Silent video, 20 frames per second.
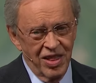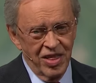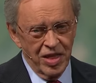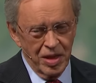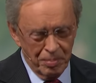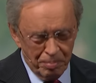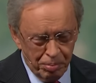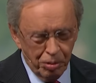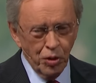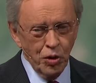
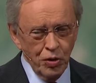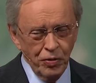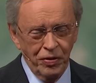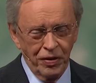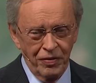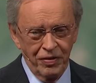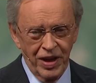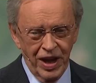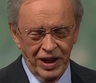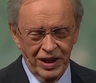the proof
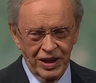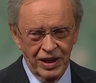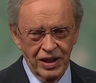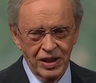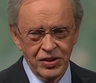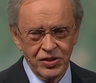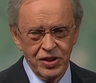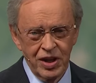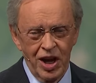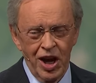of that
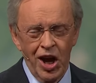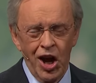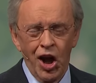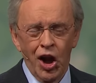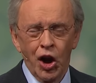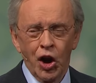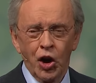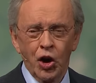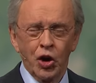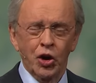is,
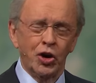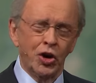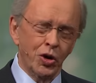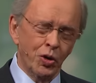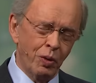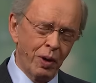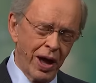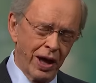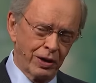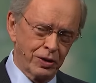look
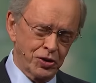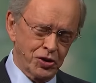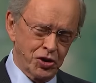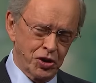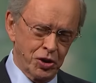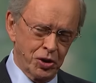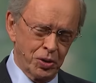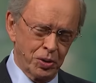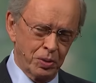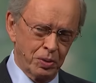around
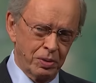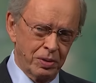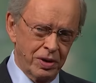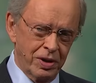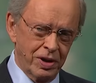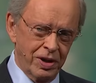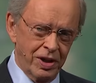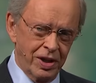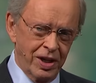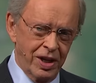you
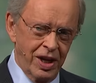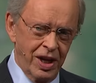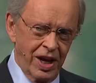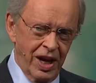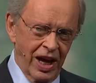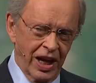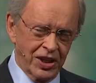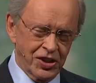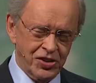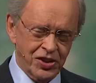
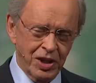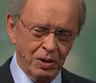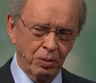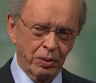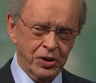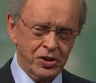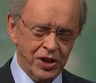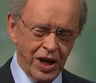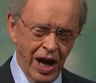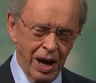and see
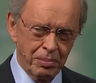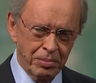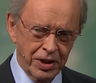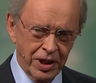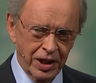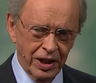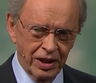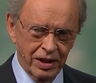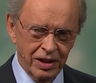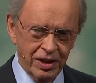what's
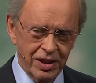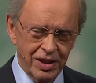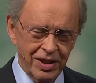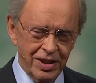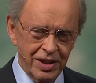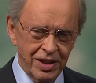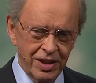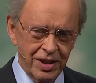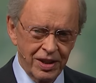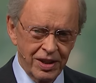happening
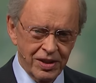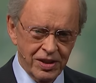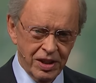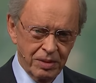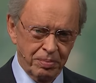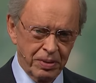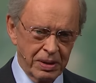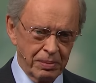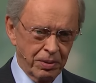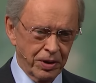to
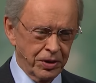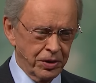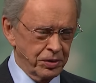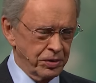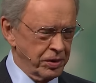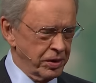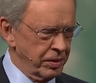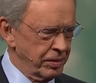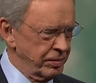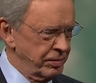people who
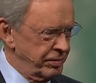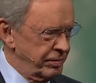do.